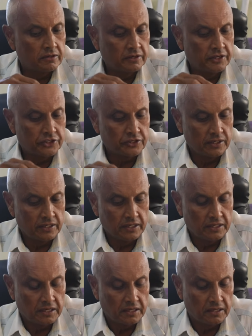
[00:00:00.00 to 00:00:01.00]

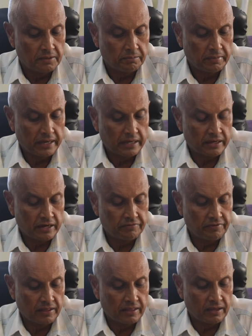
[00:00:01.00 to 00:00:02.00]
Traditionally, my
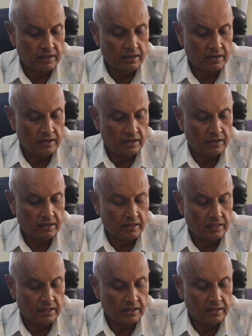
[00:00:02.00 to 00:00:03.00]
grandfather
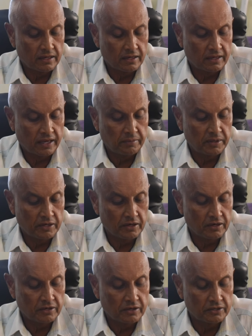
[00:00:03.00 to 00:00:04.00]
then came
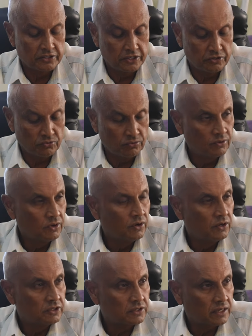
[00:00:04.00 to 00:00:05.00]
in Sinu,
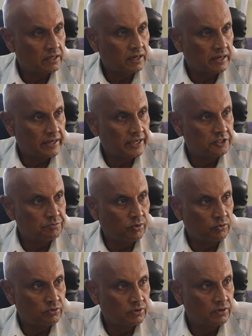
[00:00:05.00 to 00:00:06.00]
started running his
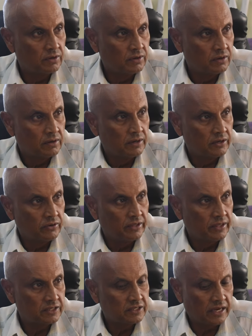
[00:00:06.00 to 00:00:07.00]
boat, you know,
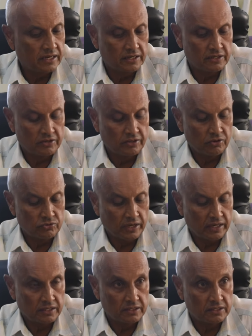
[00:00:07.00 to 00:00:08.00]
in this island, in those
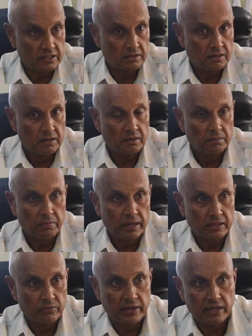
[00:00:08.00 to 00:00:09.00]
islands.
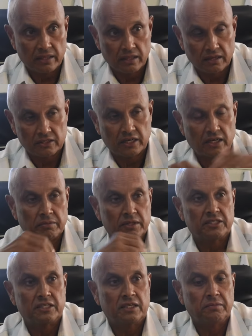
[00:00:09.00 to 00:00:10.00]
By the way, the
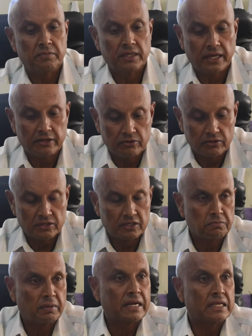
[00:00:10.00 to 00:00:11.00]
gentleman sitting behind you is
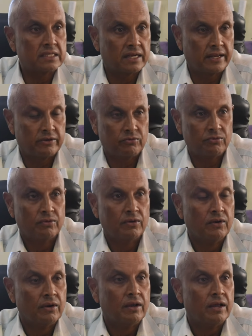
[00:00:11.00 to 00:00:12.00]
just Manasa Naidu.
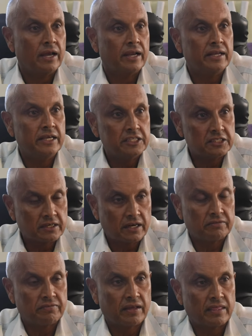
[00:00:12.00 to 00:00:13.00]
And his
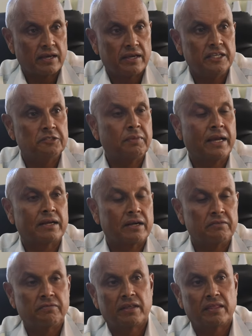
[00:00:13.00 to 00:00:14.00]
grandfather is my
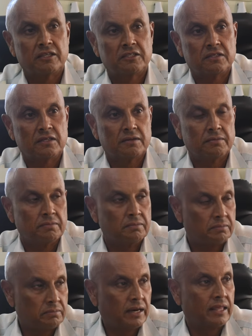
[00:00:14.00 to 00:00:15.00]
grandfather's
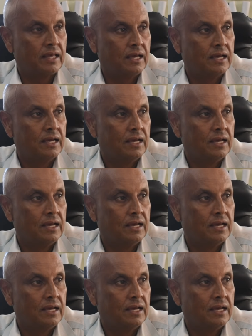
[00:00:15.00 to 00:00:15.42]
brother.